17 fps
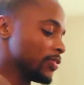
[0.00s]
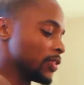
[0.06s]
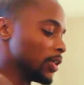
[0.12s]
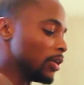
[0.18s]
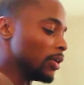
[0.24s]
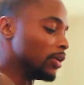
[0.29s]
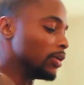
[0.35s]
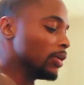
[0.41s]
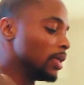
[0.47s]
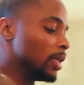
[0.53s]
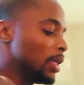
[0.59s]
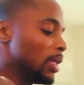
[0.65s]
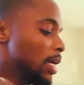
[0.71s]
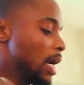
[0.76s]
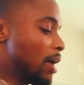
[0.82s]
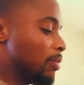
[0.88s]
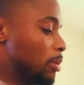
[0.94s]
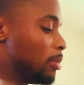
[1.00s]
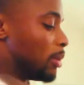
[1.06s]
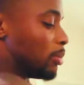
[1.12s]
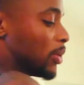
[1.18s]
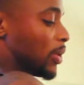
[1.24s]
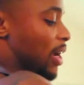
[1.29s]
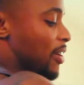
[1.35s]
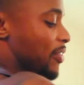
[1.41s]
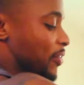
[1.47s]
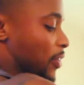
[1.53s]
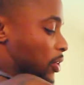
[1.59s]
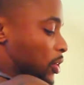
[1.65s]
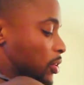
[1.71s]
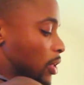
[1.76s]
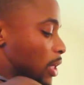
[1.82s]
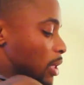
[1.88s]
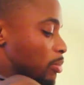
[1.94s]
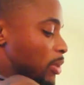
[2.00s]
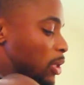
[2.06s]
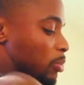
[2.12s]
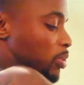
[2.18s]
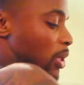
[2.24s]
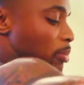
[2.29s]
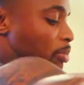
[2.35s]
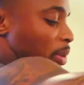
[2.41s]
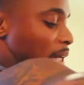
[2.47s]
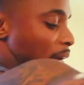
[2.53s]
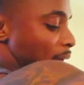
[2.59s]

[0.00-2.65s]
So I remember when I first started meal prepping,